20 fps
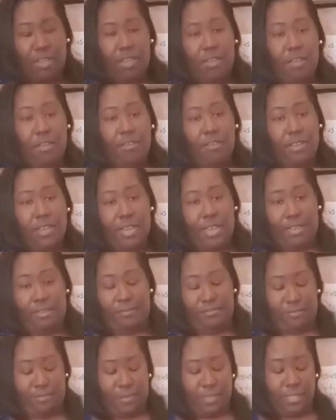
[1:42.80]
Okay,
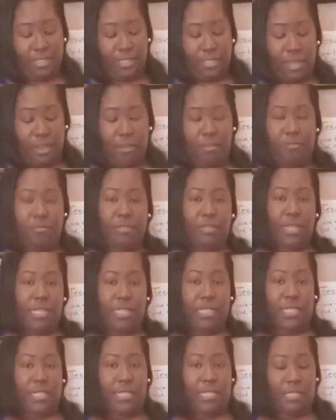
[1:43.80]
so
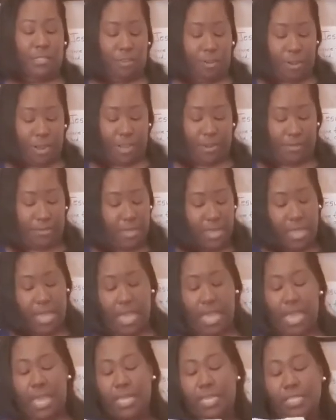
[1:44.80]
let's get started.
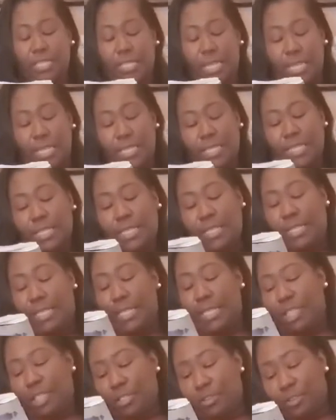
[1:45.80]
Jesus is
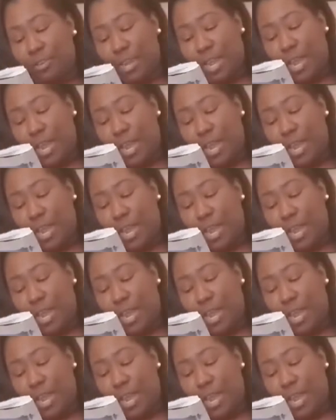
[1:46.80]
issuing